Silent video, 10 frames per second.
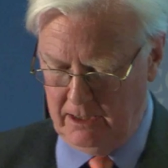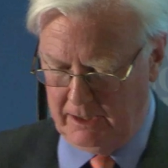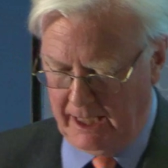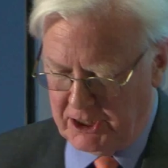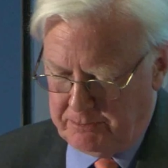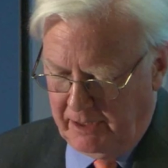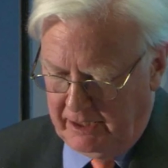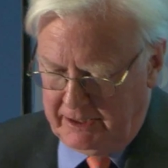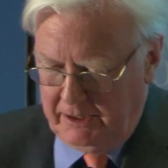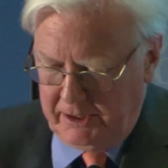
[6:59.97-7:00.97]
The Nash
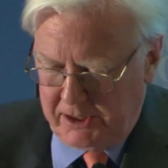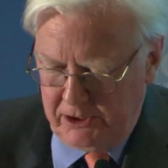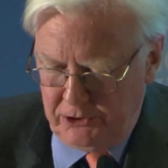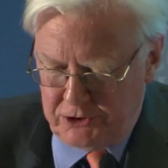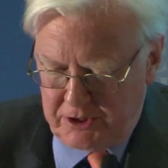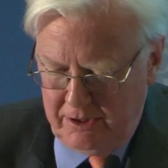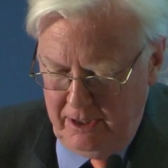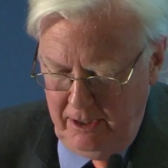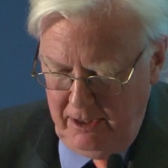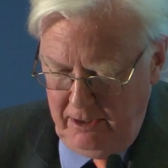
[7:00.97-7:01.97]
bargaining solution
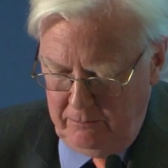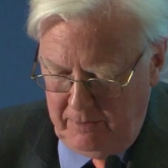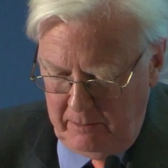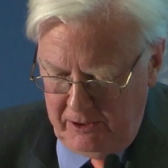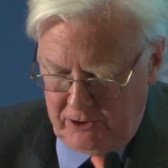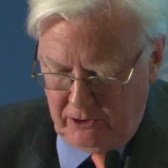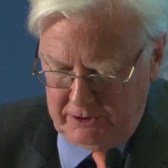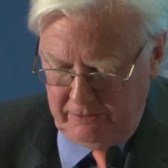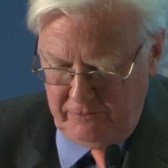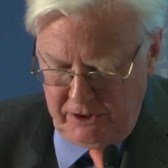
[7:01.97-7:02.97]
may be
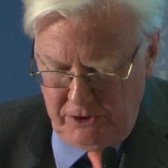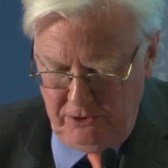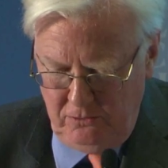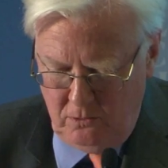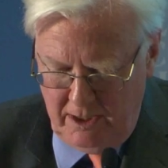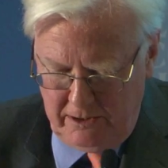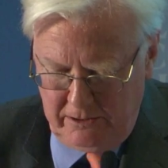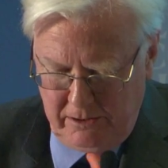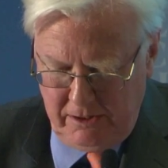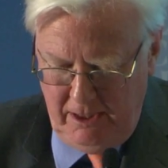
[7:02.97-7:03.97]
thought of as new
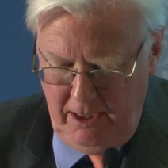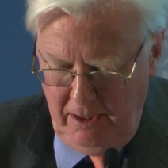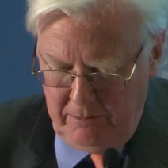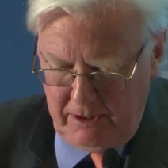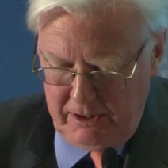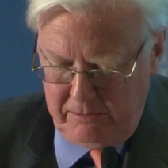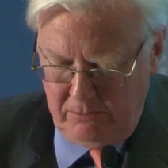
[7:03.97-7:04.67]
words, but it's